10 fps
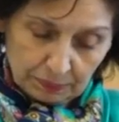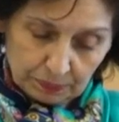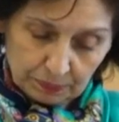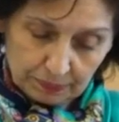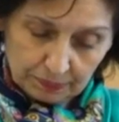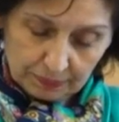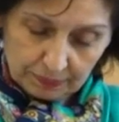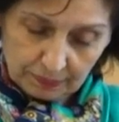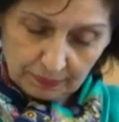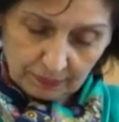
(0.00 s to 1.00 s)

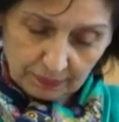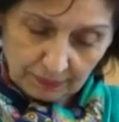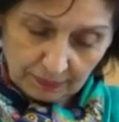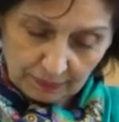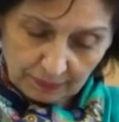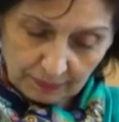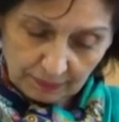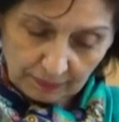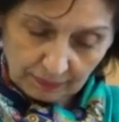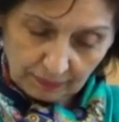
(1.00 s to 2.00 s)

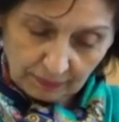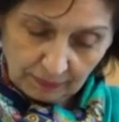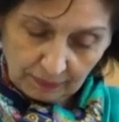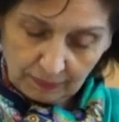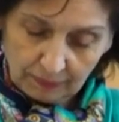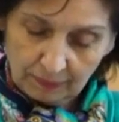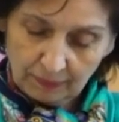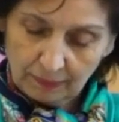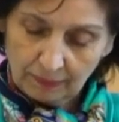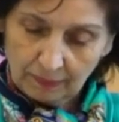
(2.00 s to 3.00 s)

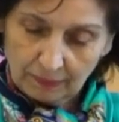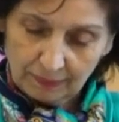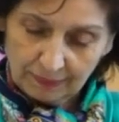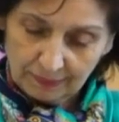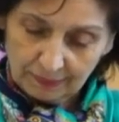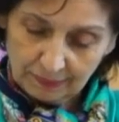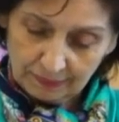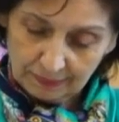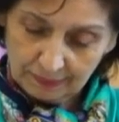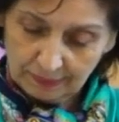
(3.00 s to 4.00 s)

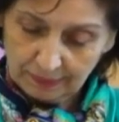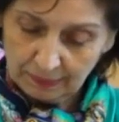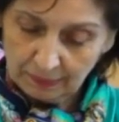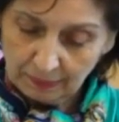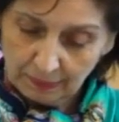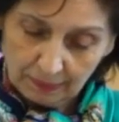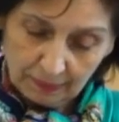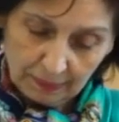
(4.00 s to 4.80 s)
(silent)